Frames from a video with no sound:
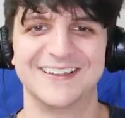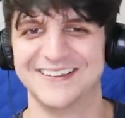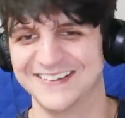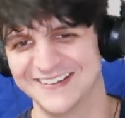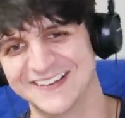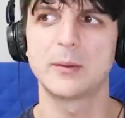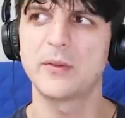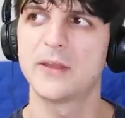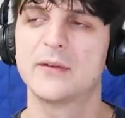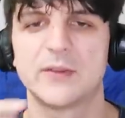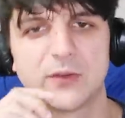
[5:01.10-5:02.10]
Come to
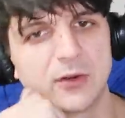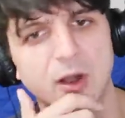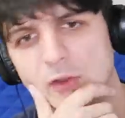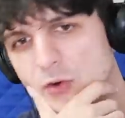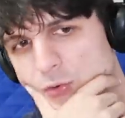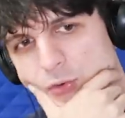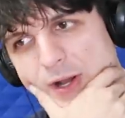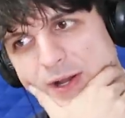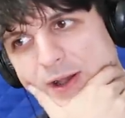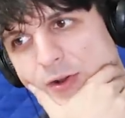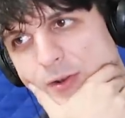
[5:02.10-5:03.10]
think of it, there are other
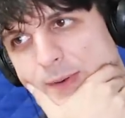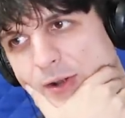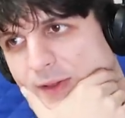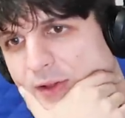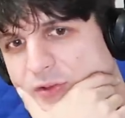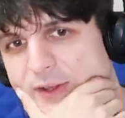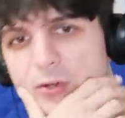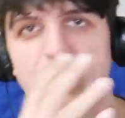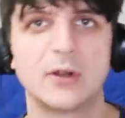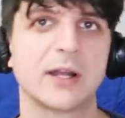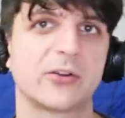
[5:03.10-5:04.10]
Uraraka Eren parallels. Like
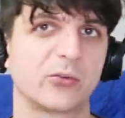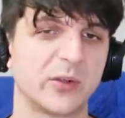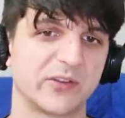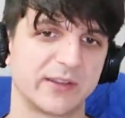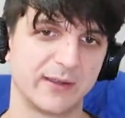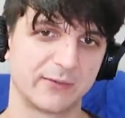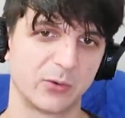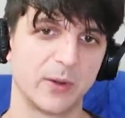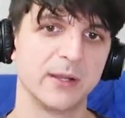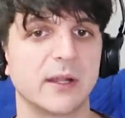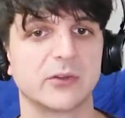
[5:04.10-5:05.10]
Uraraka just wants to kill
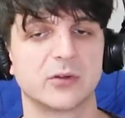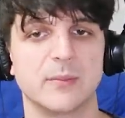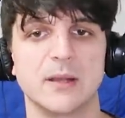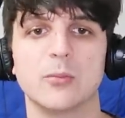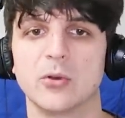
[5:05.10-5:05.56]
everyone. That's her main